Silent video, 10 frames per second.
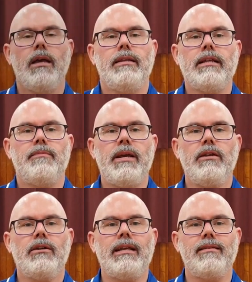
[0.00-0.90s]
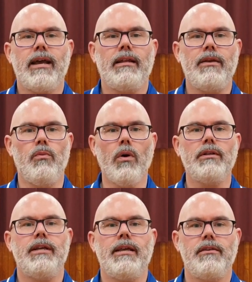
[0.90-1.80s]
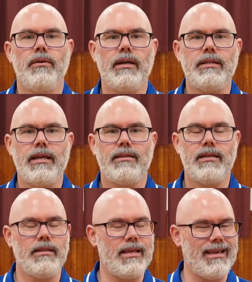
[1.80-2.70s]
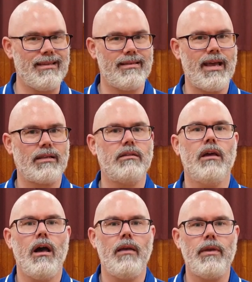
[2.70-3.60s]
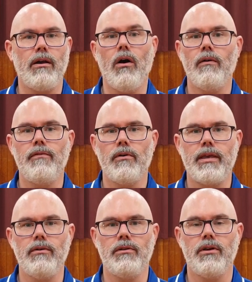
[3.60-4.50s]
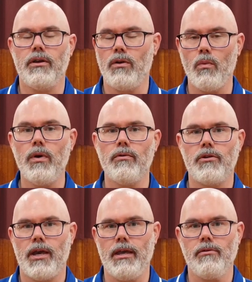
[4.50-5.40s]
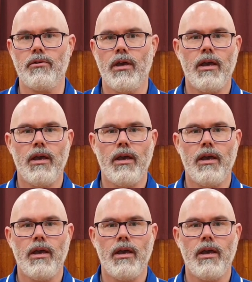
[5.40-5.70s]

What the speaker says: Now, depending on exactly what dance you are dancing, the exact timing of your heel turn will change.